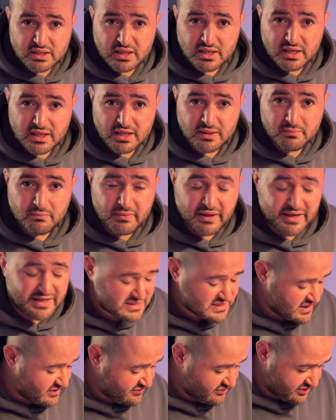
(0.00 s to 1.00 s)
It
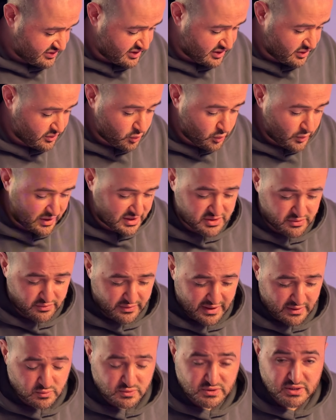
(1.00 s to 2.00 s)
makes everything wet
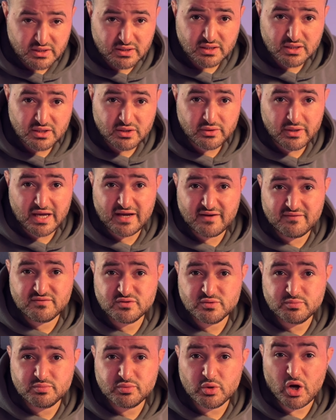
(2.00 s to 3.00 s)
around it. You have
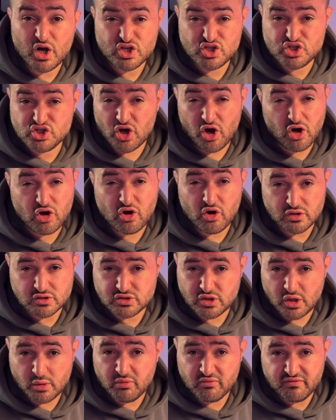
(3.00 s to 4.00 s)
to put a sock on
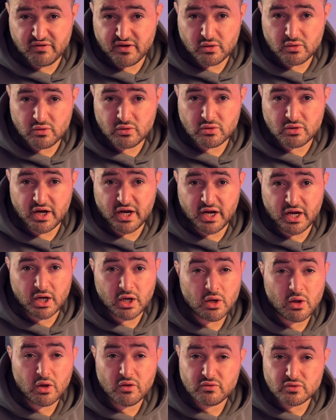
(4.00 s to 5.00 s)
top of it or a
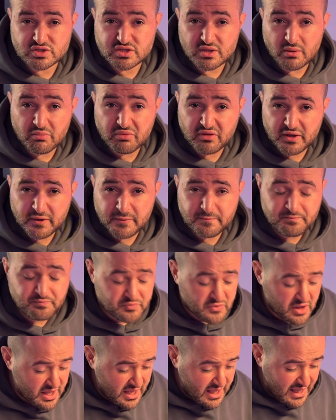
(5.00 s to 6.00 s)
cloth or something,
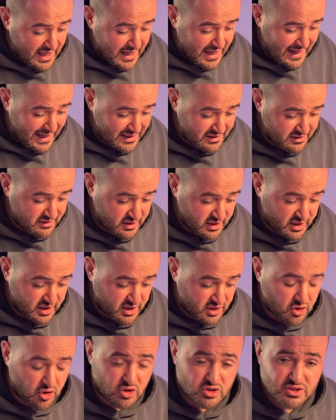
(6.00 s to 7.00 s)
and the
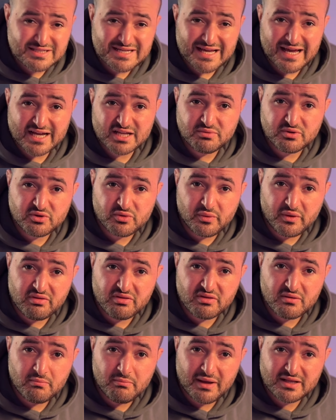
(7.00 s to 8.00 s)
contact between
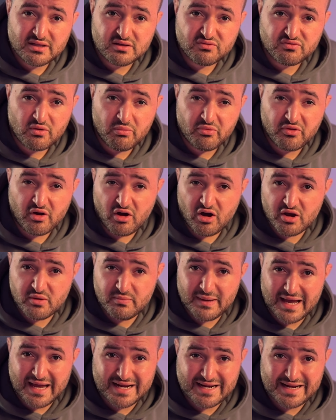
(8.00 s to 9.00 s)
the metal from the
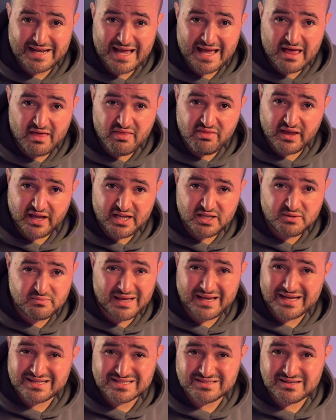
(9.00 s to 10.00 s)
iPad and the heat
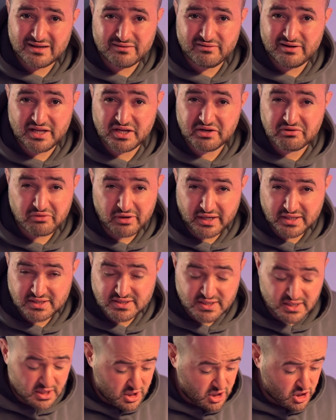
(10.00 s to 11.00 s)
pack is not really great.
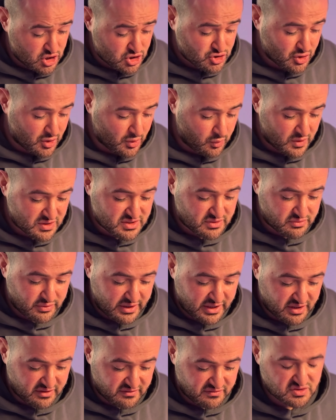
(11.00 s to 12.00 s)
So it wasn't
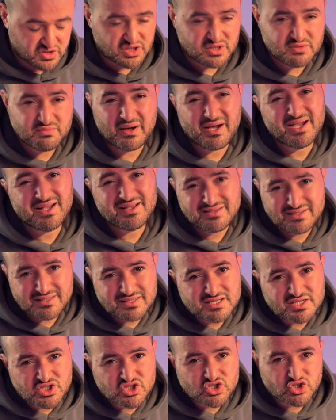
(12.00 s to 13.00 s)
really efficient, but it did
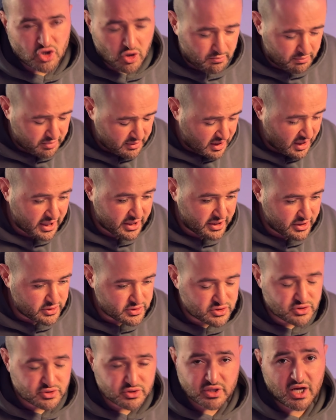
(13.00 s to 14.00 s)
its job. I
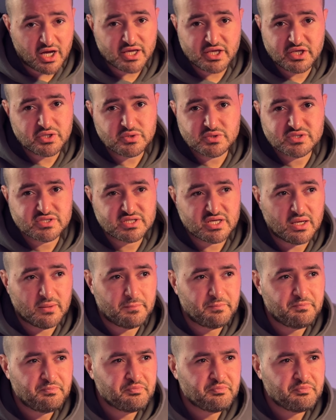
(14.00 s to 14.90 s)
used it